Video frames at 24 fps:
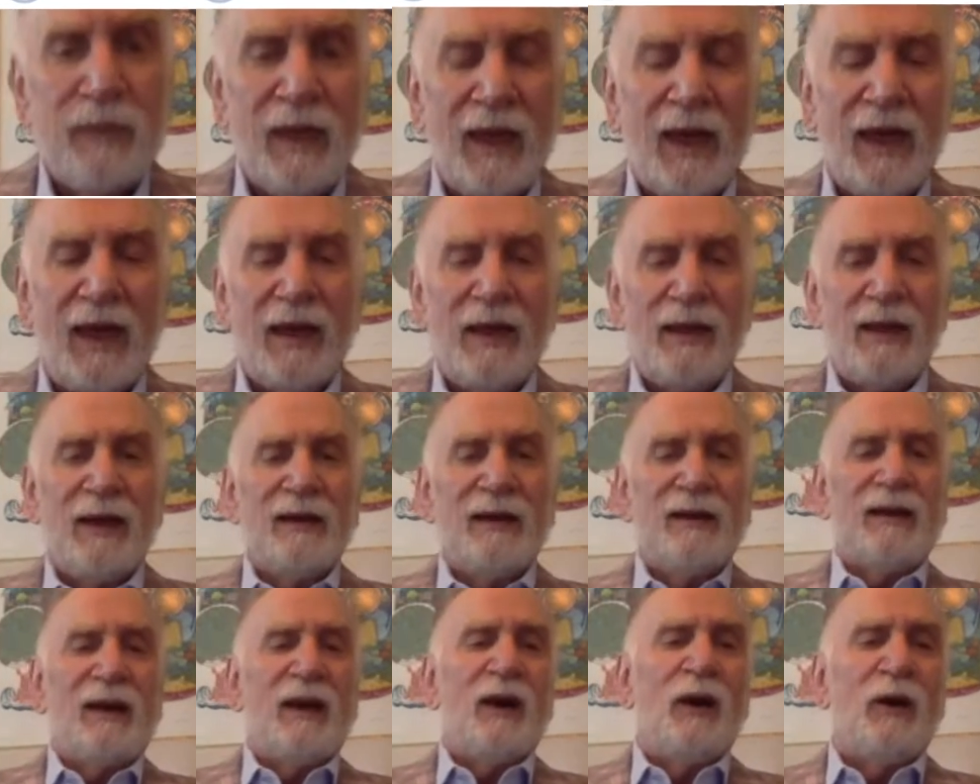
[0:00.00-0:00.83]
And
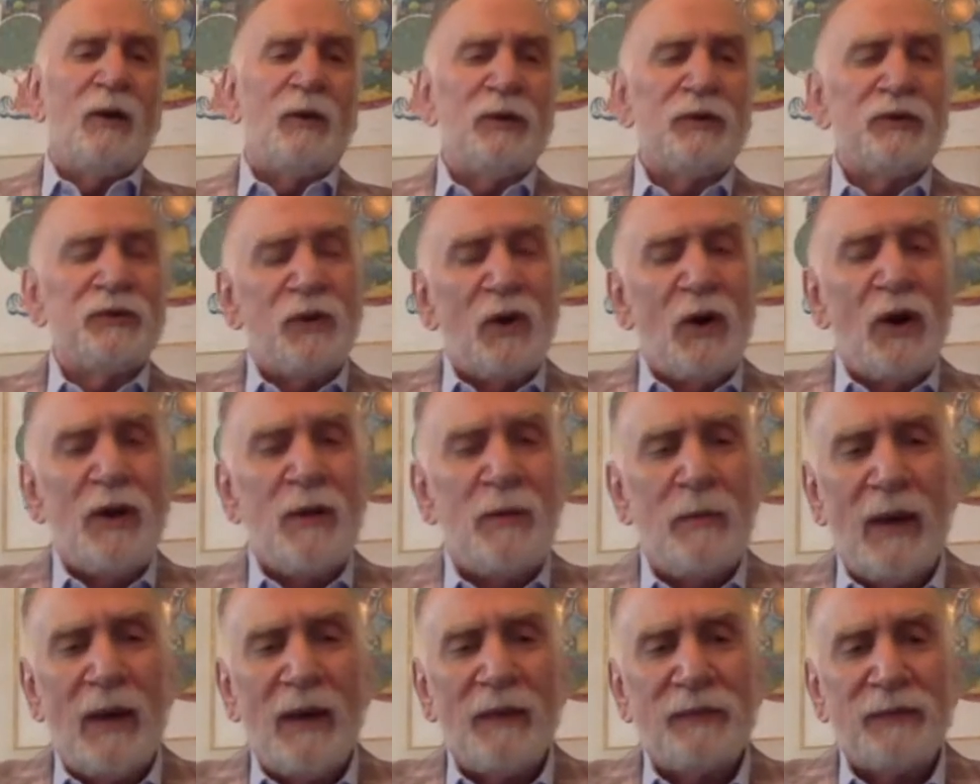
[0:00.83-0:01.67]
I always
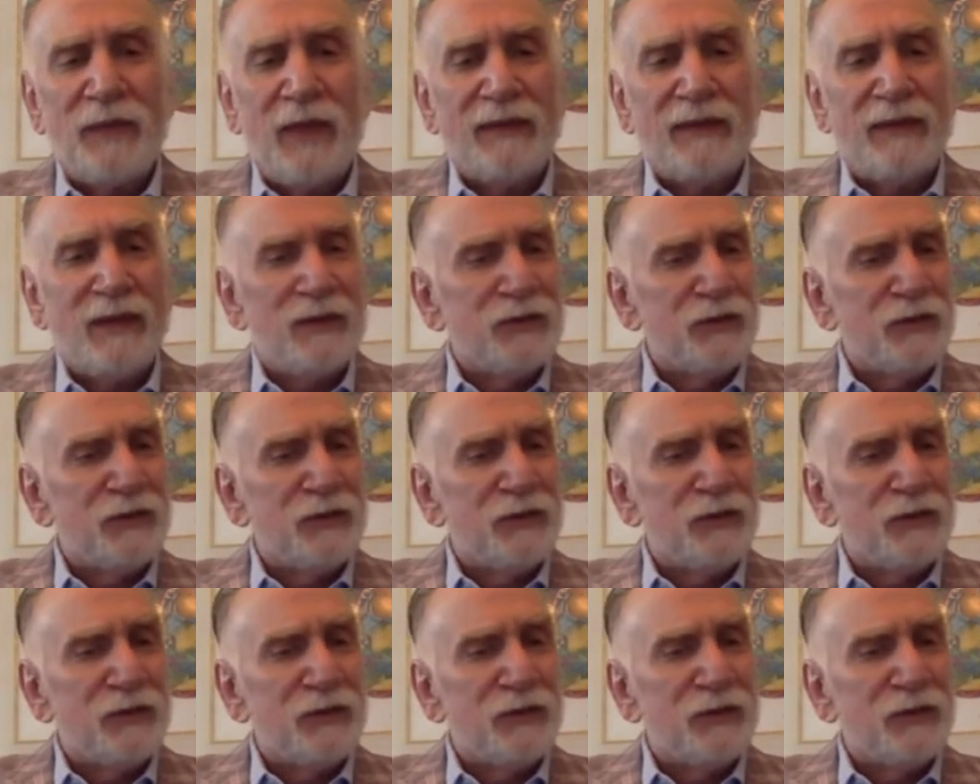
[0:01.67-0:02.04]
thought about that.